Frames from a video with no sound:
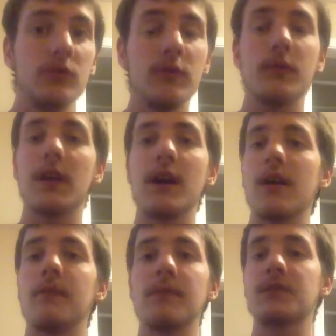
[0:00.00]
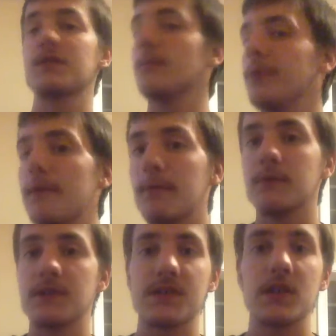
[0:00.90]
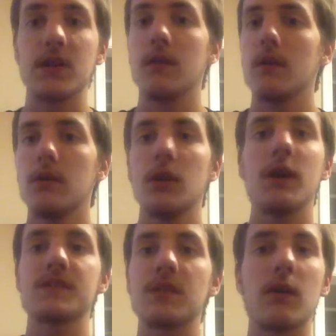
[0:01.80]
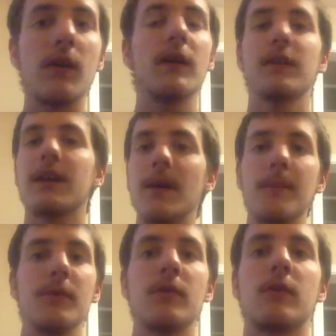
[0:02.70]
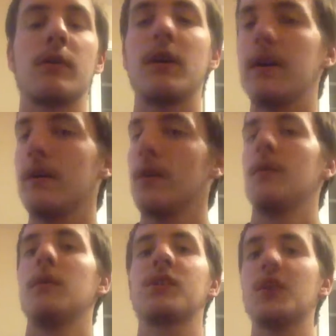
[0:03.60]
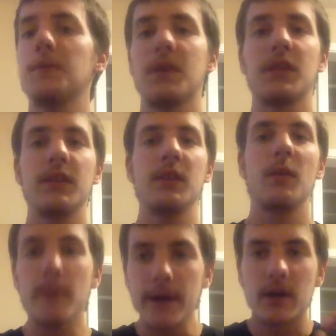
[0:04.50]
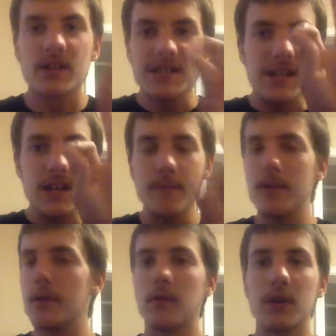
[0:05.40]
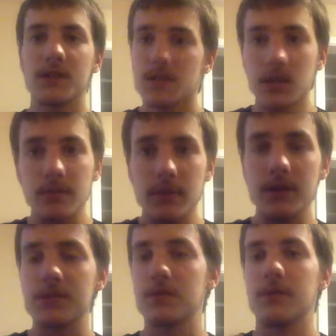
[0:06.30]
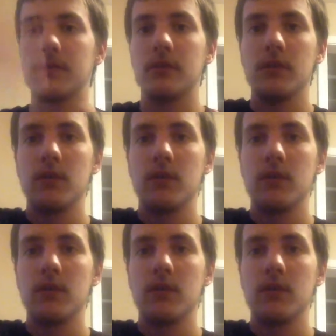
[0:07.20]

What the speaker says: Yeah, I think some people would say, yeah, it's alright, yeah, it'll be alright. It could be a little better, teeny bit, we're not talking major here.